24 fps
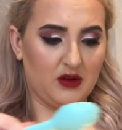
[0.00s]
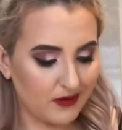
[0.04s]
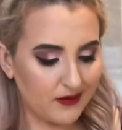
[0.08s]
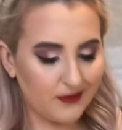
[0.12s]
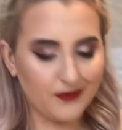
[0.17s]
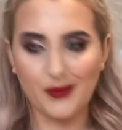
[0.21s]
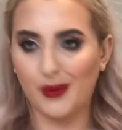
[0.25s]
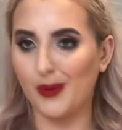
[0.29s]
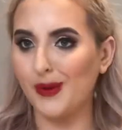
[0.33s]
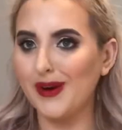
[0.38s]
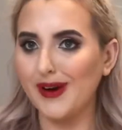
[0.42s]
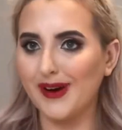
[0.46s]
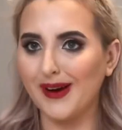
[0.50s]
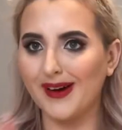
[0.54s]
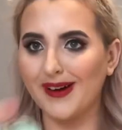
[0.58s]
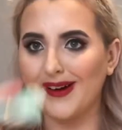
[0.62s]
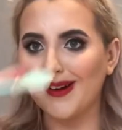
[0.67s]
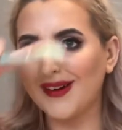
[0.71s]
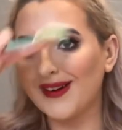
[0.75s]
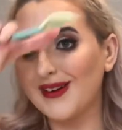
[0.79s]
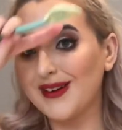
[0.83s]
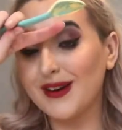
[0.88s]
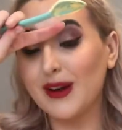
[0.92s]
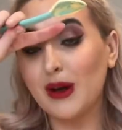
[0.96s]
4,
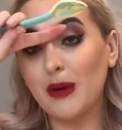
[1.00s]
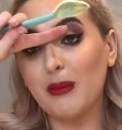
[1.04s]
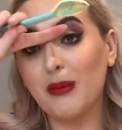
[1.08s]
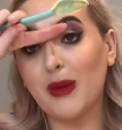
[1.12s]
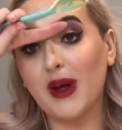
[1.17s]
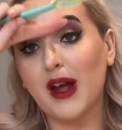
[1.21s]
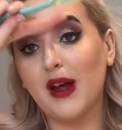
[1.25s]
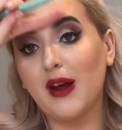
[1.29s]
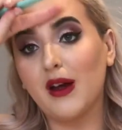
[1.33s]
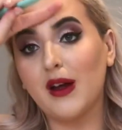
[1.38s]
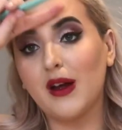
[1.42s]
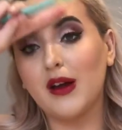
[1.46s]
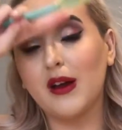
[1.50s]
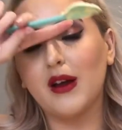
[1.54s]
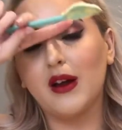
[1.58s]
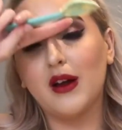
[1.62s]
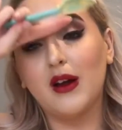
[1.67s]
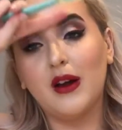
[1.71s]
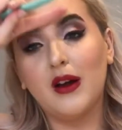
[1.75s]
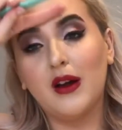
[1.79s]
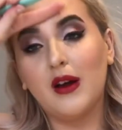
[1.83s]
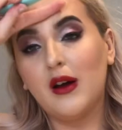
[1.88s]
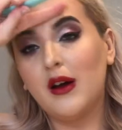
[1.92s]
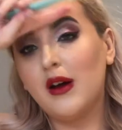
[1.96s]
not bad.
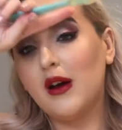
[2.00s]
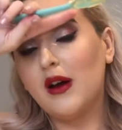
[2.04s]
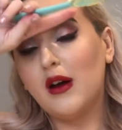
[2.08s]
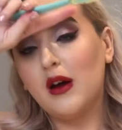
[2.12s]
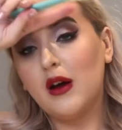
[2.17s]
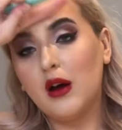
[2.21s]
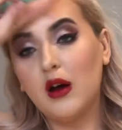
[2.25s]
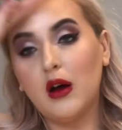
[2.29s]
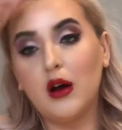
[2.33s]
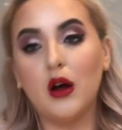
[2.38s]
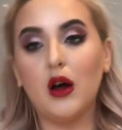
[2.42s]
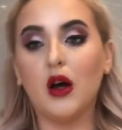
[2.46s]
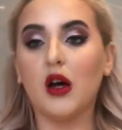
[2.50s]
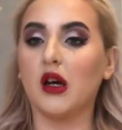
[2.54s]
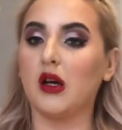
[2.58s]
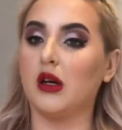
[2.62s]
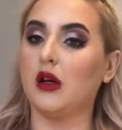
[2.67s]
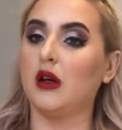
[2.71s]
Oh!